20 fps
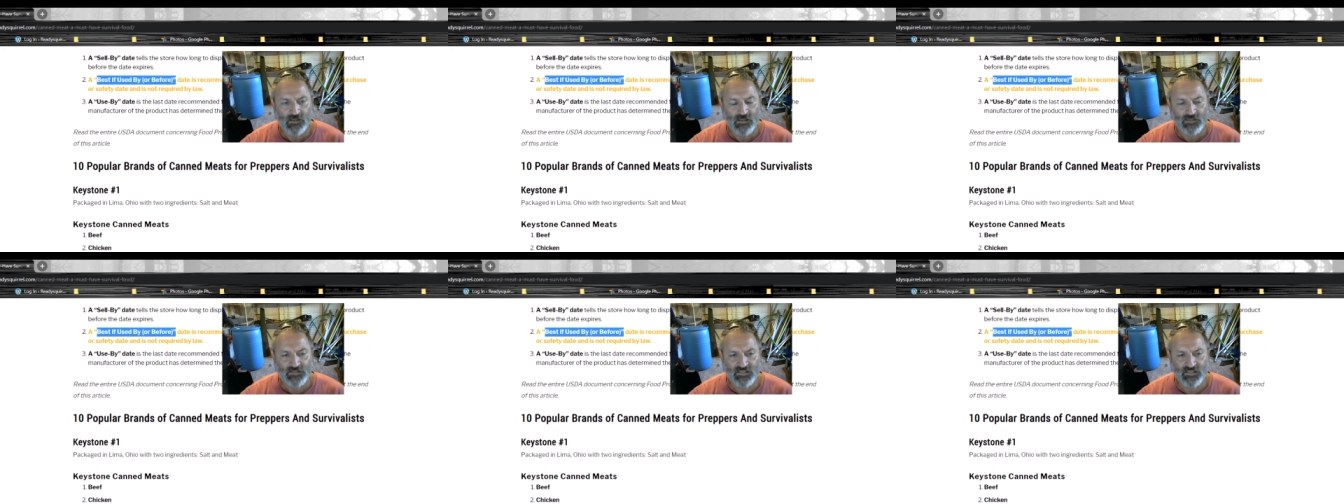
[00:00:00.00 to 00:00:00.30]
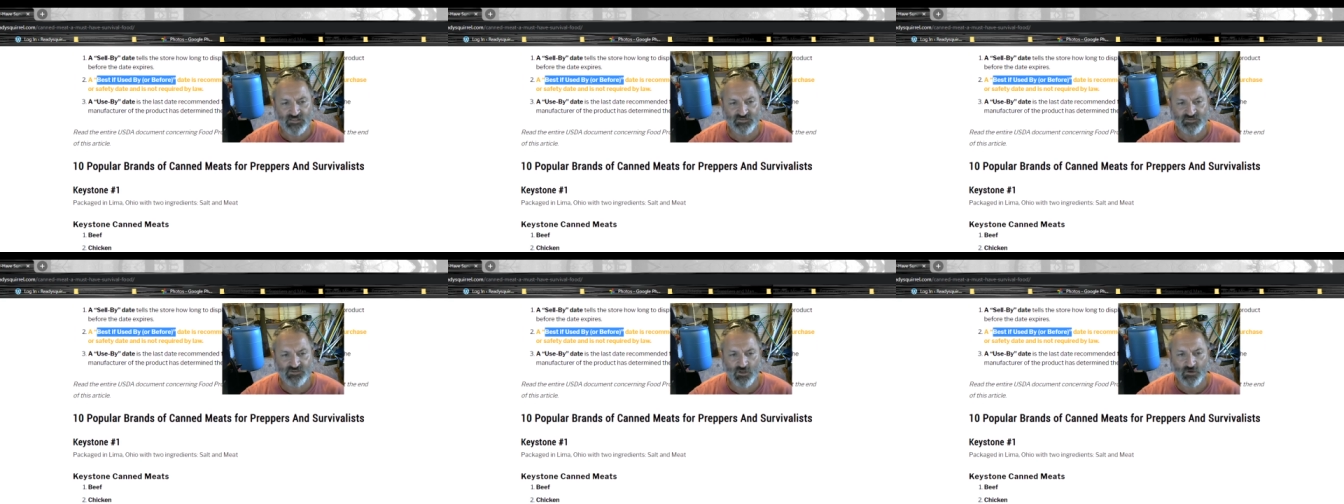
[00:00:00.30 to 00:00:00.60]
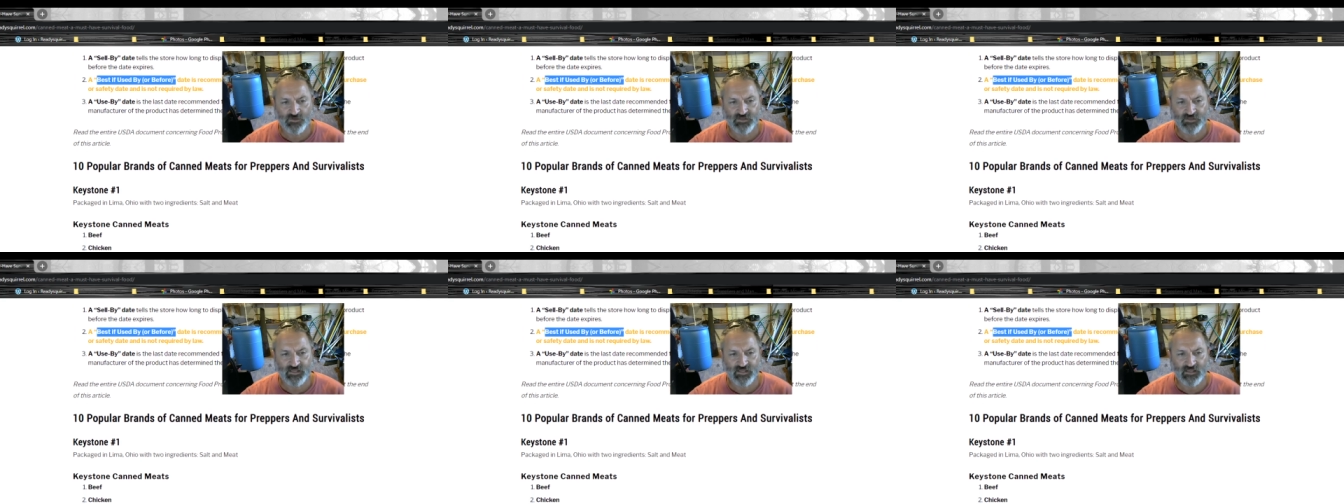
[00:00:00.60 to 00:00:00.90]

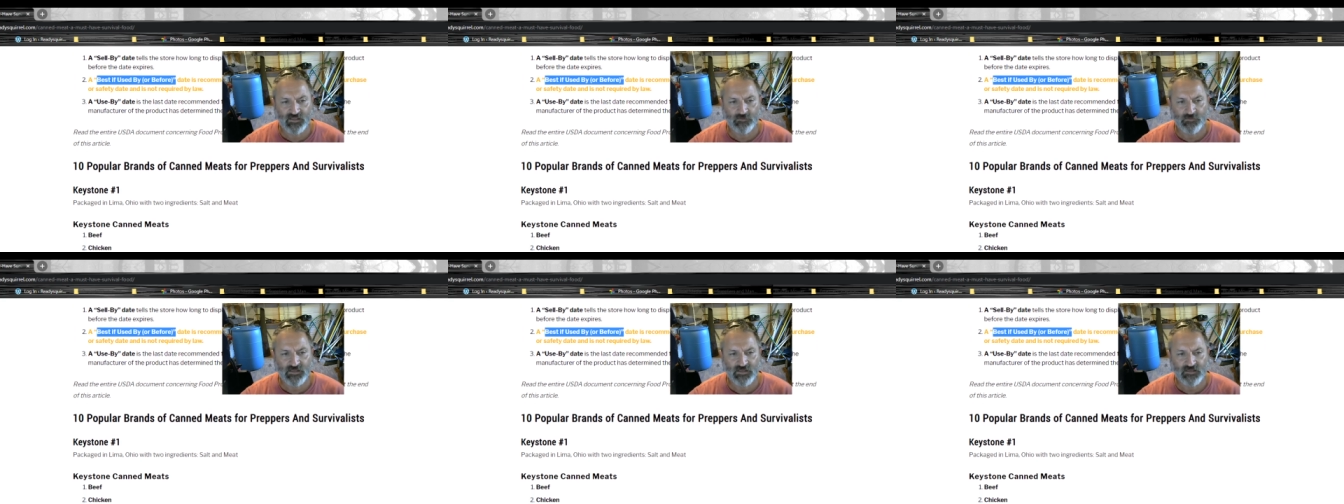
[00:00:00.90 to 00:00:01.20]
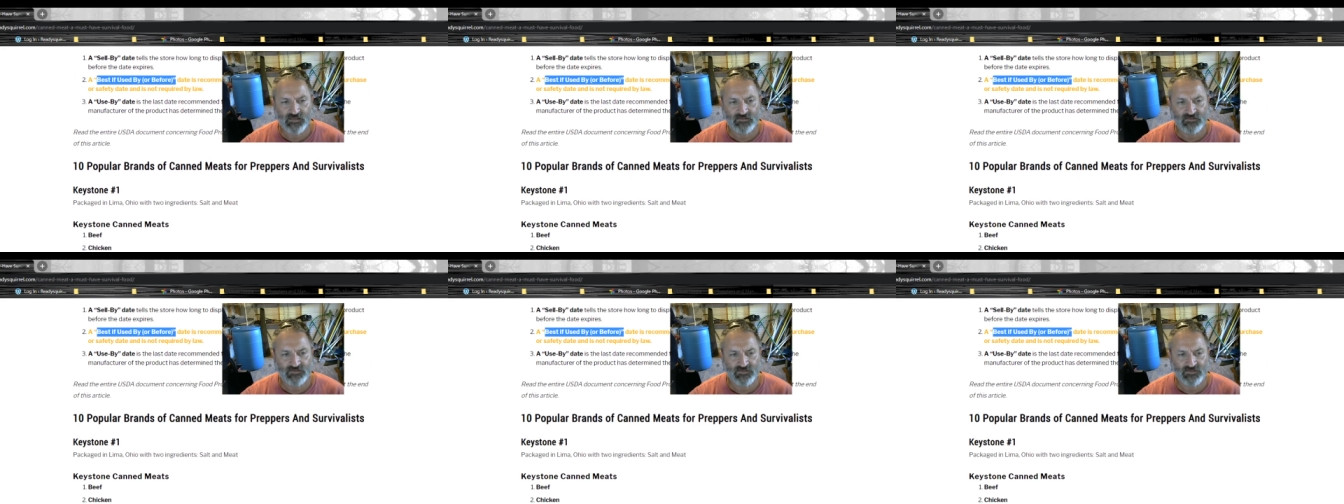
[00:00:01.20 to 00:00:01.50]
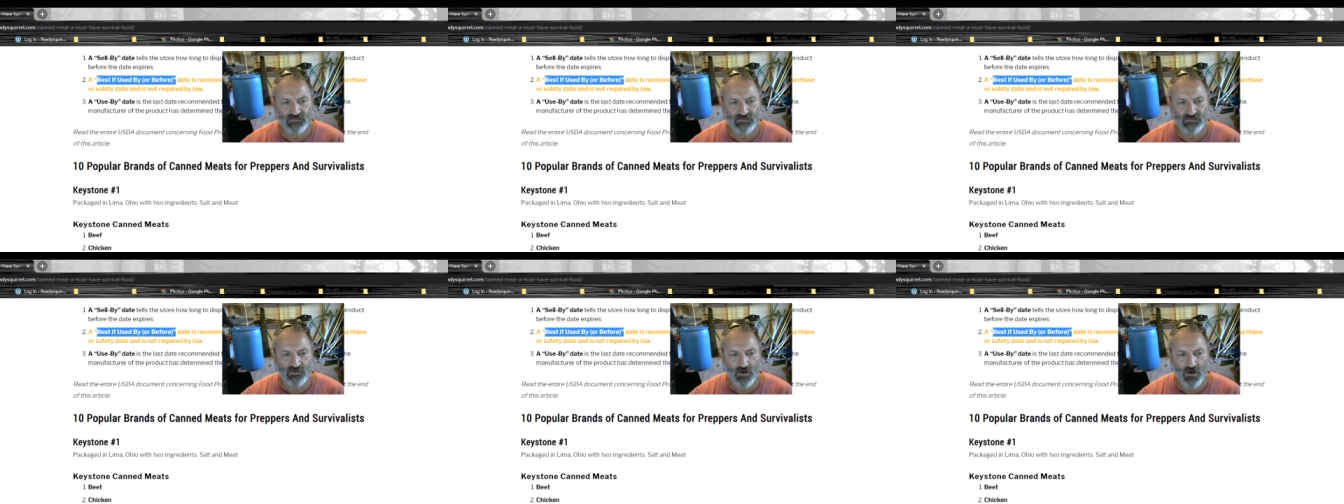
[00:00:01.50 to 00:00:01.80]
Keystone canned
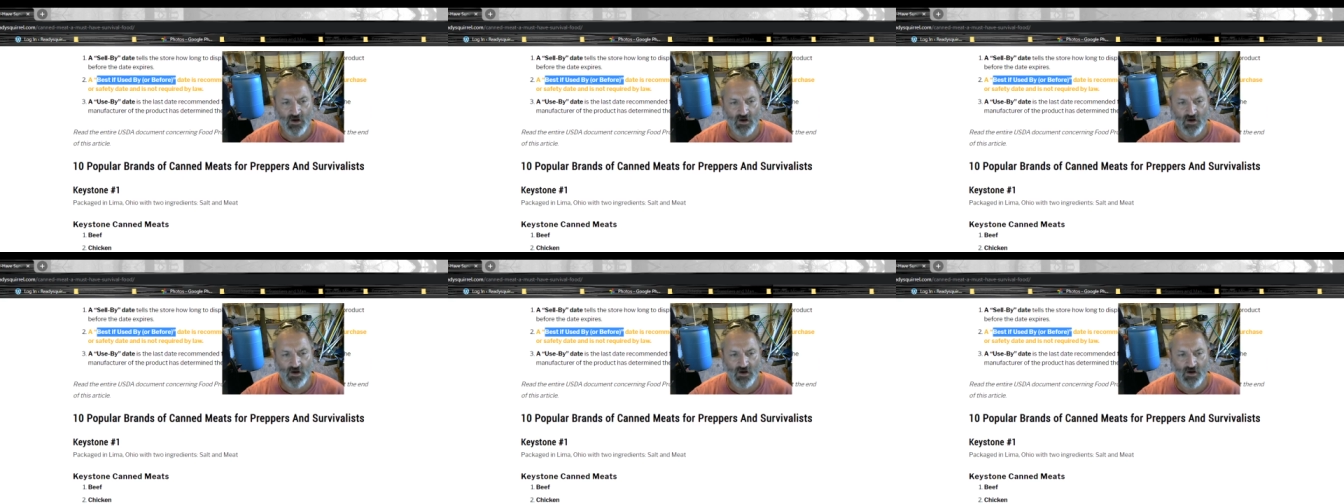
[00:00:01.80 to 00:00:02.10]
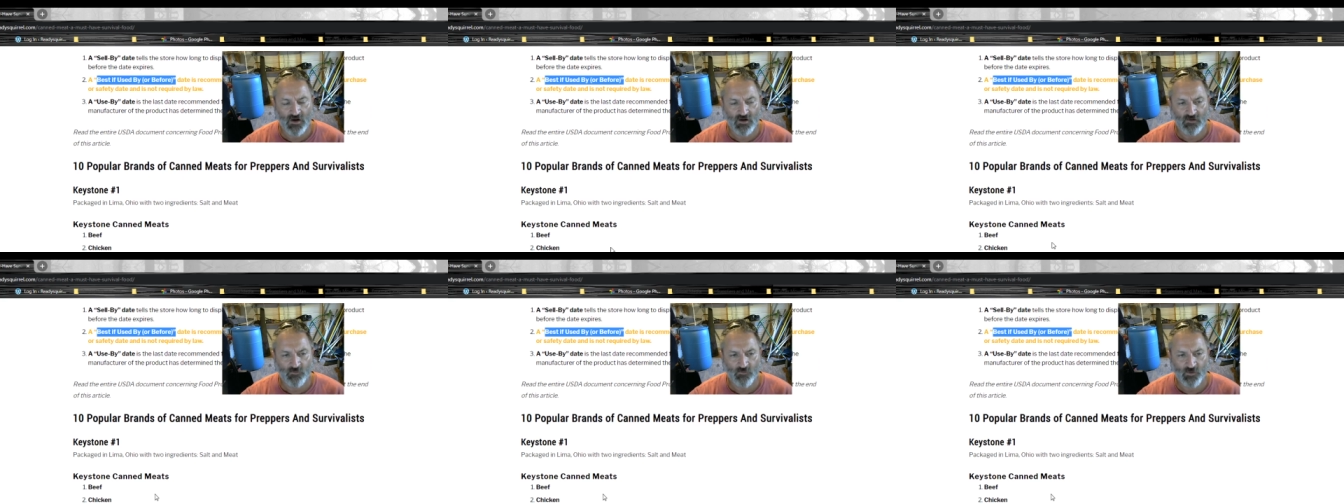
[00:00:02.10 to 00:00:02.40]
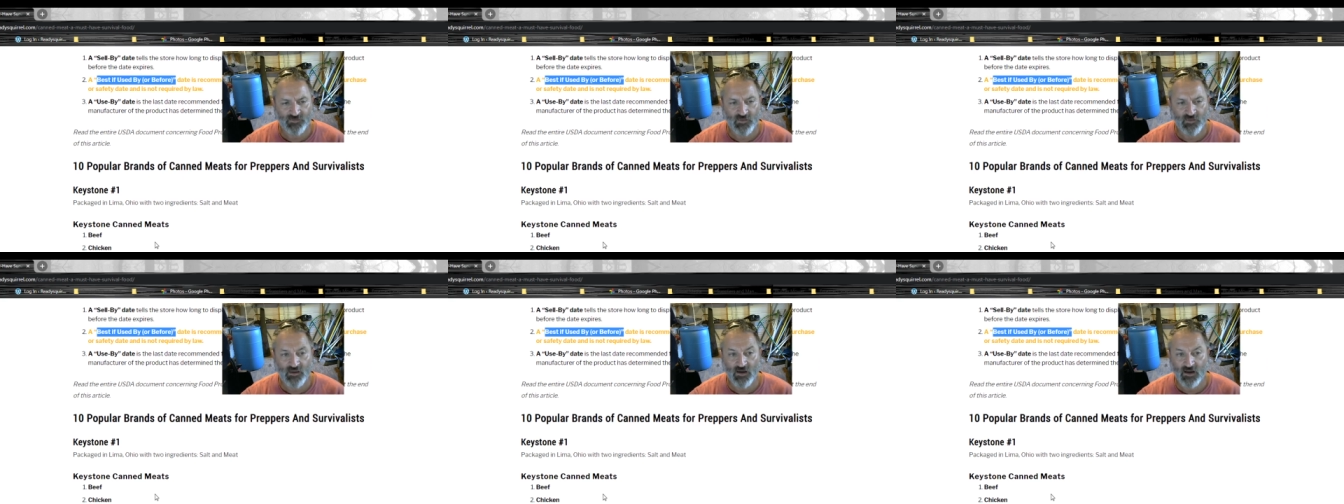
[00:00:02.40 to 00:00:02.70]
meats are
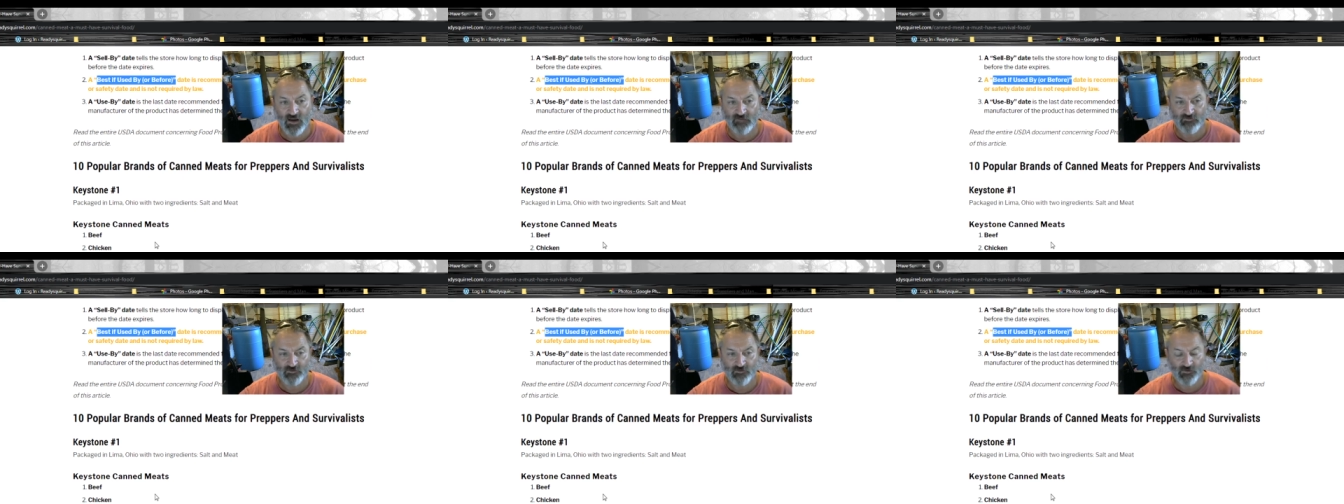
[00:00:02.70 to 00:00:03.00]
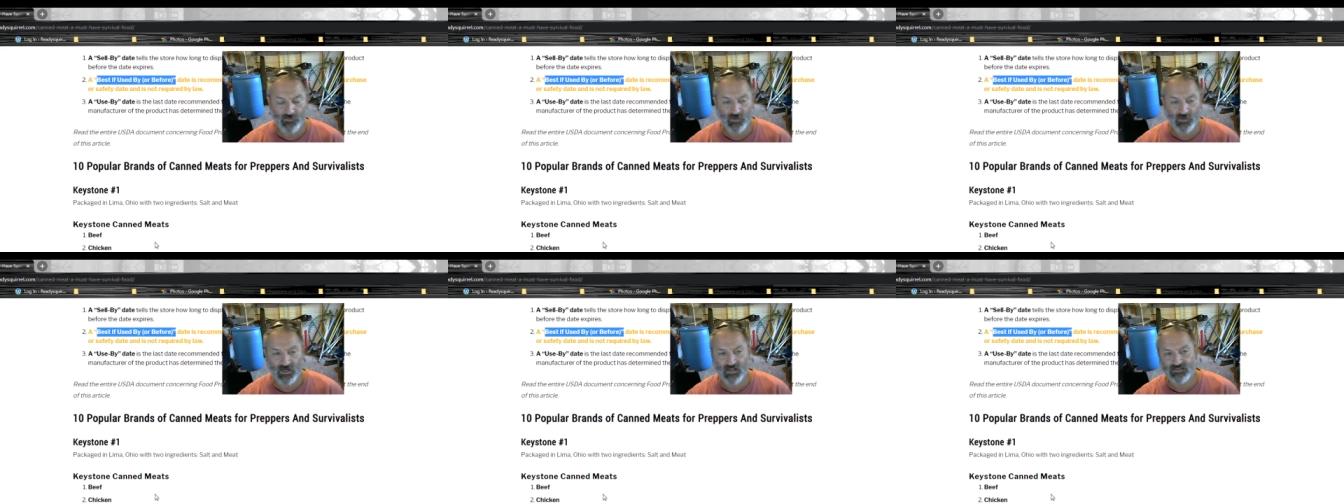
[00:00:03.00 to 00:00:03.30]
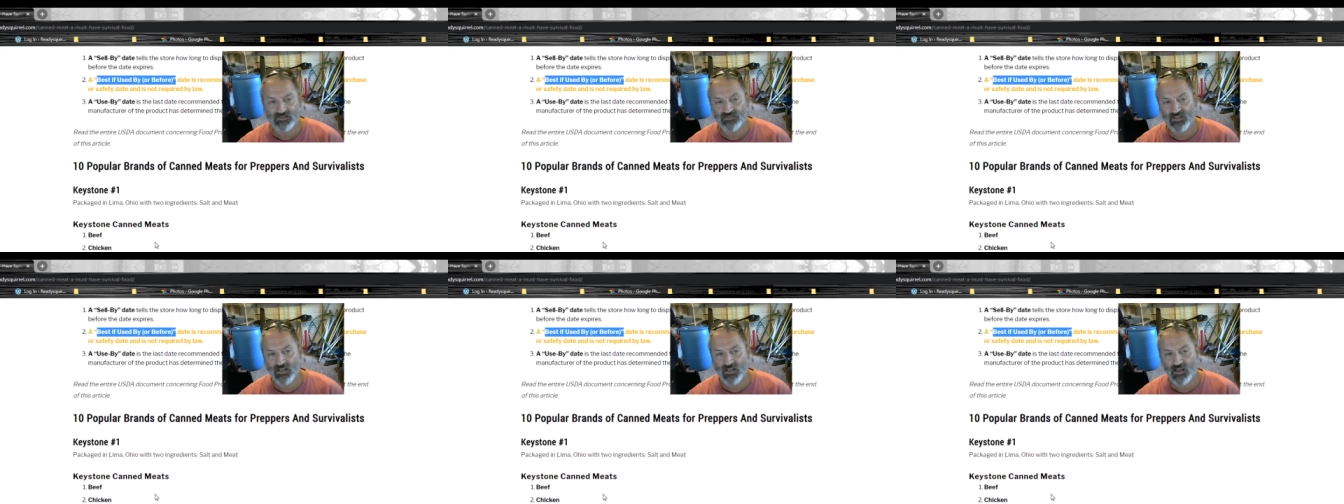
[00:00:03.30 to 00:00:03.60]
what they offer, the
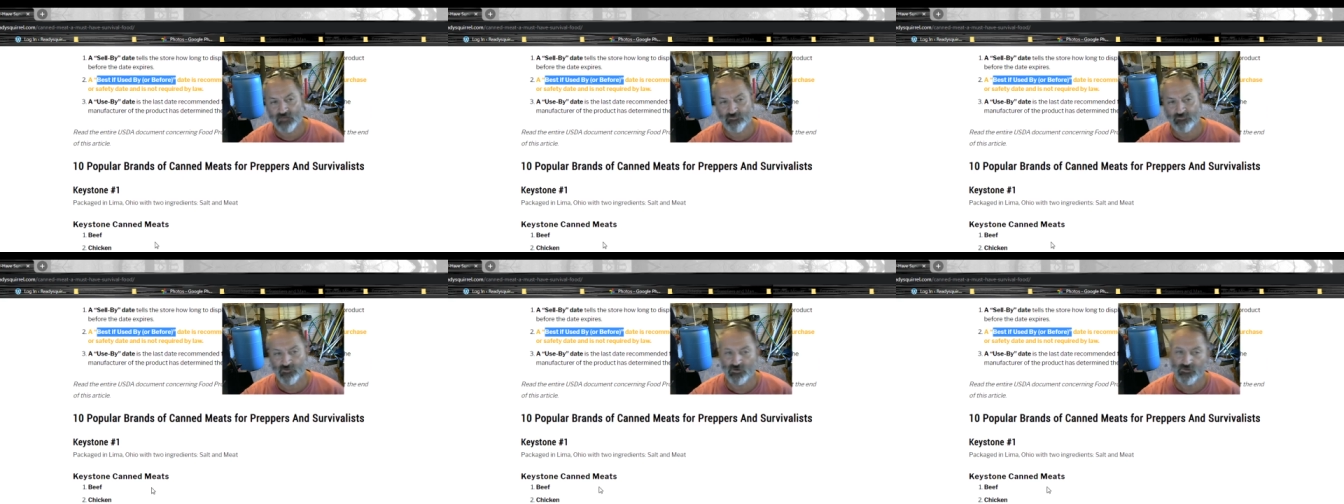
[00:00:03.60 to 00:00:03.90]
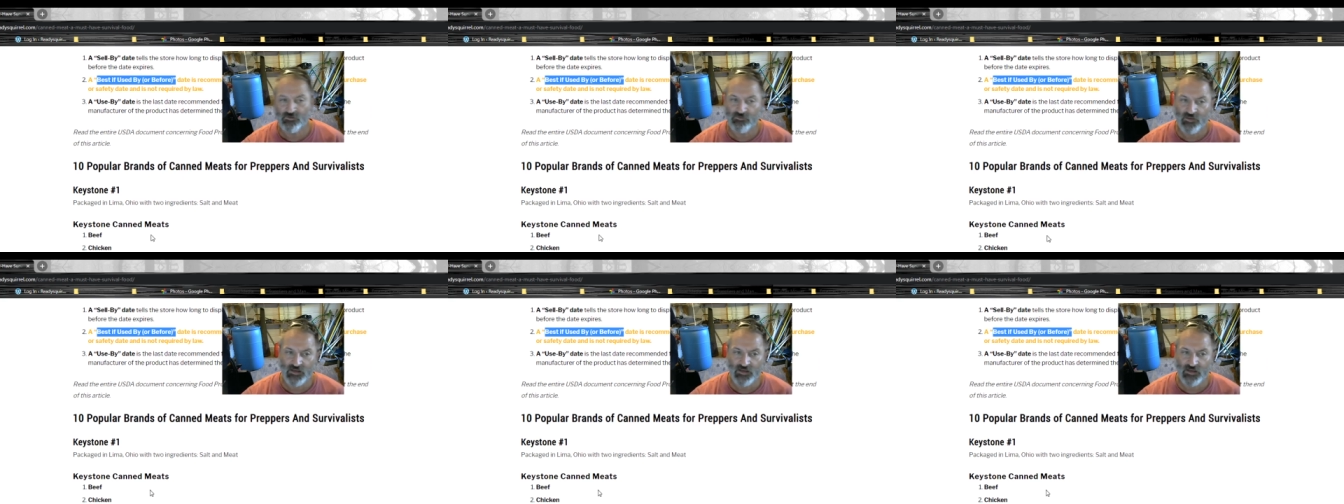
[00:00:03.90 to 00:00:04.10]
products they offer.